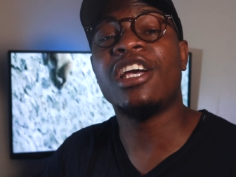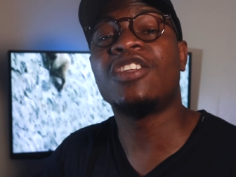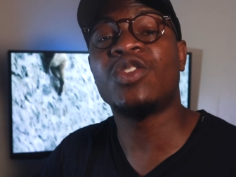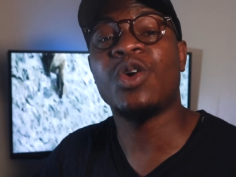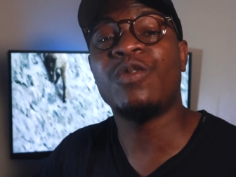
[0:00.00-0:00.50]

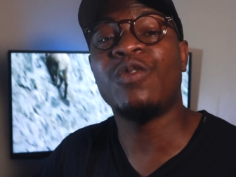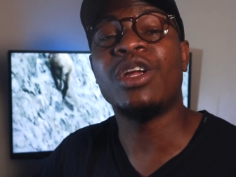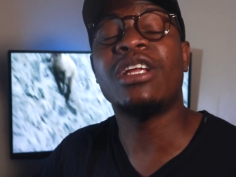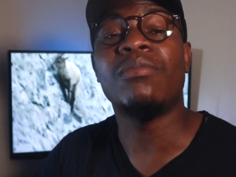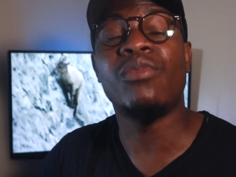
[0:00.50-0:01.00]
get salt
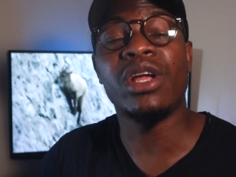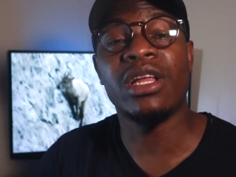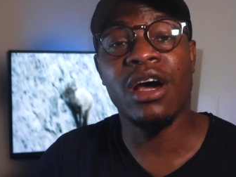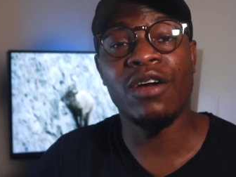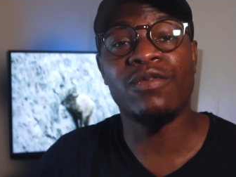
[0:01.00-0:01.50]
for it, and
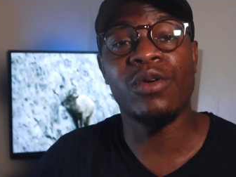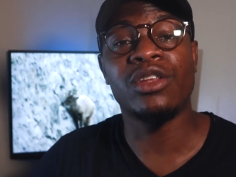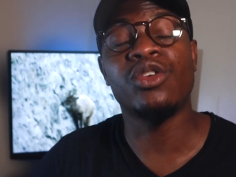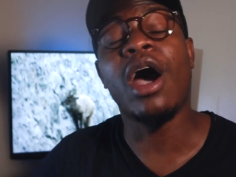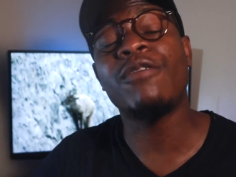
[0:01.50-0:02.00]
bring it down for it.